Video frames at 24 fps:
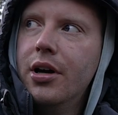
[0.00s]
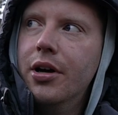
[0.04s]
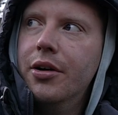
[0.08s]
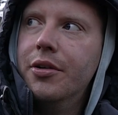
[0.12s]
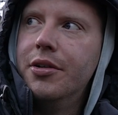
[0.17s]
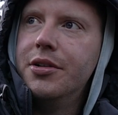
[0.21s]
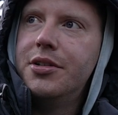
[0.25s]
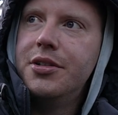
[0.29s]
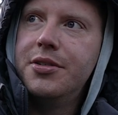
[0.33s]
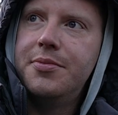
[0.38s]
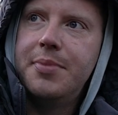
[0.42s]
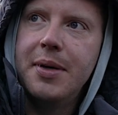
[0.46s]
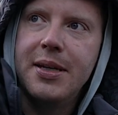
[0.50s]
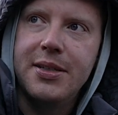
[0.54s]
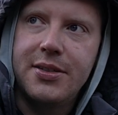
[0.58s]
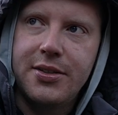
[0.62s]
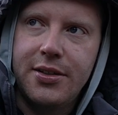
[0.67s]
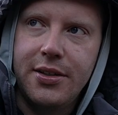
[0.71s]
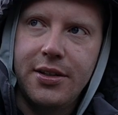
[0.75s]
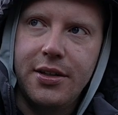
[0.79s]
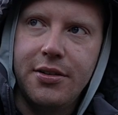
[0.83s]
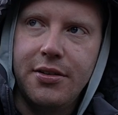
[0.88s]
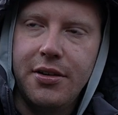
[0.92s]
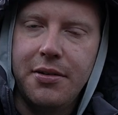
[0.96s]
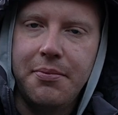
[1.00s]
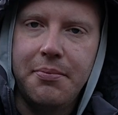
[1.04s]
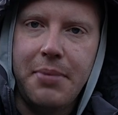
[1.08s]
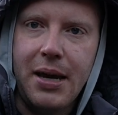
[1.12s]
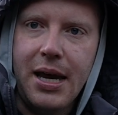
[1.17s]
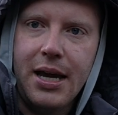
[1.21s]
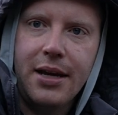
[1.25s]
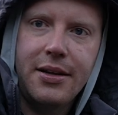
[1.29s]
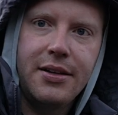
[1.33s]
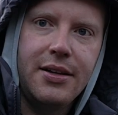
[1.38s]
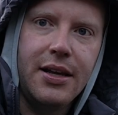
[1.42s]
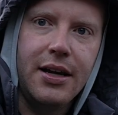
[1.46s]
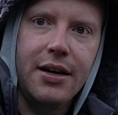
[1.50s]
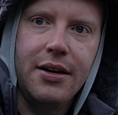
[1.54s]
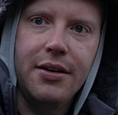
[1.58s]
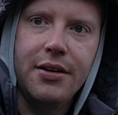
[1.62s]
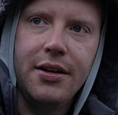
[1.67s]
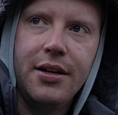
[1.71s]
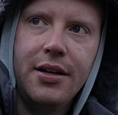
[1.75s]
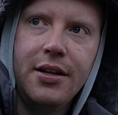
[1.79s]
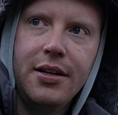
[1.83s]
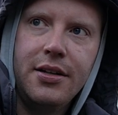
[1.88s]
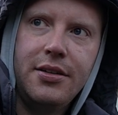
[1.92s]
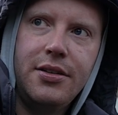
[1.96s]
which is basically going back
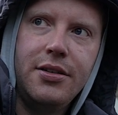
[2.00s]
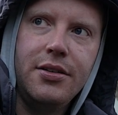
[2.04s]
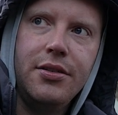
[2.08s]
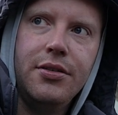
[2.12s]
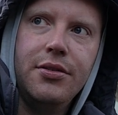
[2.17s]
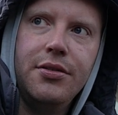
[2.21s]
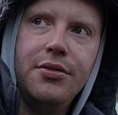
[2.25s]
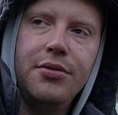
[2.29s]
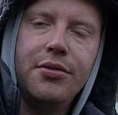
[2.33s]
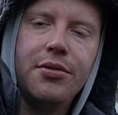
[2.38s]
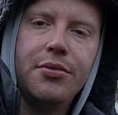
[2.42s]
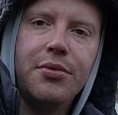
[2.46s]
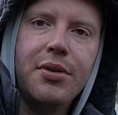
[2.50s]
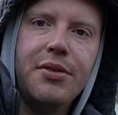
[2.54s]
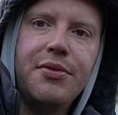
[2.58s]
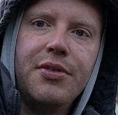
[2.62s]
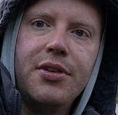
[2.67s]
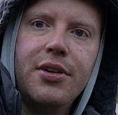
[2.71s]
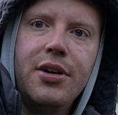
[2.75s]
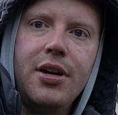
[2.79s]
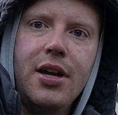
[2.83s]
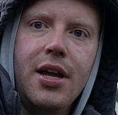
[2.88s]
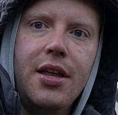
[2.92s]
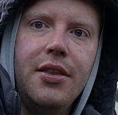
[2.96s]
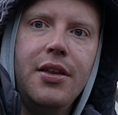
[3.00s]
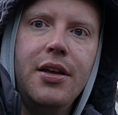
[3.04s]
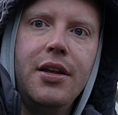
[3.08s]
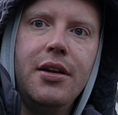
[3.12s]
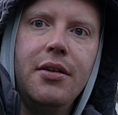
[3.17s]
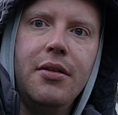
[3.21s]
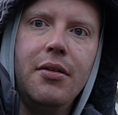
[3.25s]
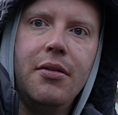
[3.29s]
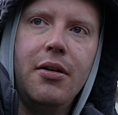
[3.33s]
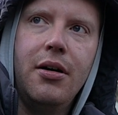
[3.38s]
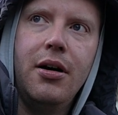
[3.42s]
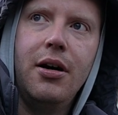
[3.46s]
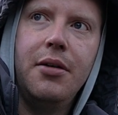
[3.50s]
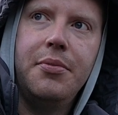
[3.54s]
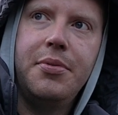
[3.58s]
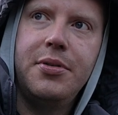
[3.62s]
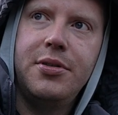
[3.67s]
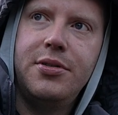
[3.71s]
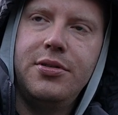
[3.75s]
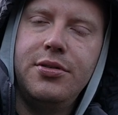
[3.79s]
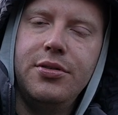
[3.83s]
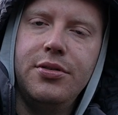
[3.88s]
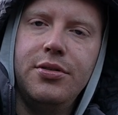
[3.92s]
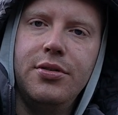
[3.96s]
down to the river and then up
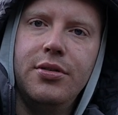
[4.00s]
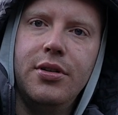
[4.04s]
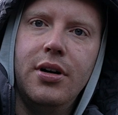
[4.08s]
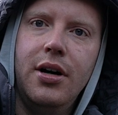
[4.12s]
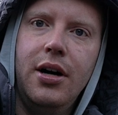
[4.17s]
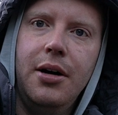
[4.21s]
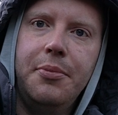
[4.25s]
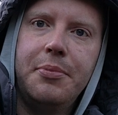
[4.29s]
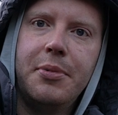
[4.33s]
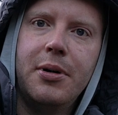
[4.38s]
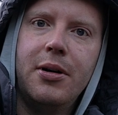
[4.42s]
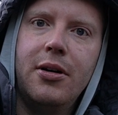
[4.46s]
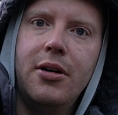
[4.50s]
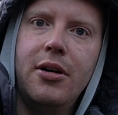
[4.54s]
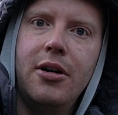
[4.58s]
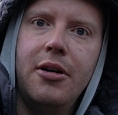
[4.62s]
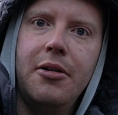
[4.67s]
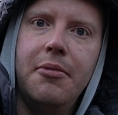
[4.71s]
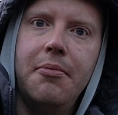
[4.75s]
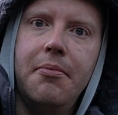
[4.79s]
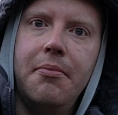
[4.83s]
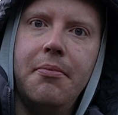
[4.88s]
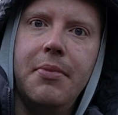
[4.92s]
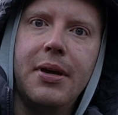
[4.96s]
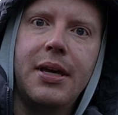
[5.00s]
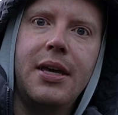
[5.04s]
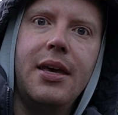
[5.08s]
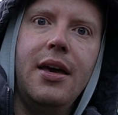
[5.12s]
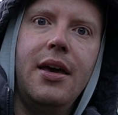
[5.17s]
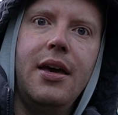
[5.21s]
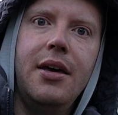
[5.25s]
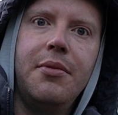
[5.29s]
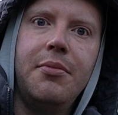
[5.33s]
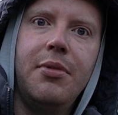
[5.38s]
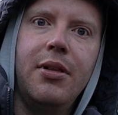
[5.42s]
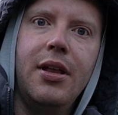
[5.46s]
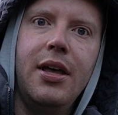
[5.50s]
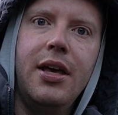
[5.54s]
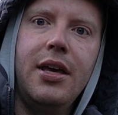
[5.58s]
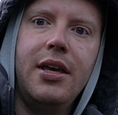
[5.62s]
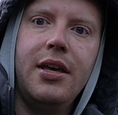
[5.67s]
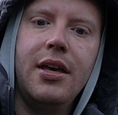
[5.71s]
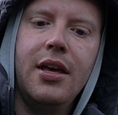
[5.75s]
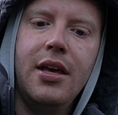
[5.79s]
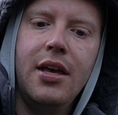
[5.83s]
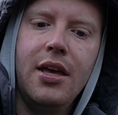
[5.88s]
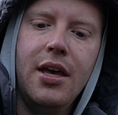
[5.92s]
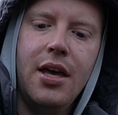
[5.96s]
to upper McCabe Lake,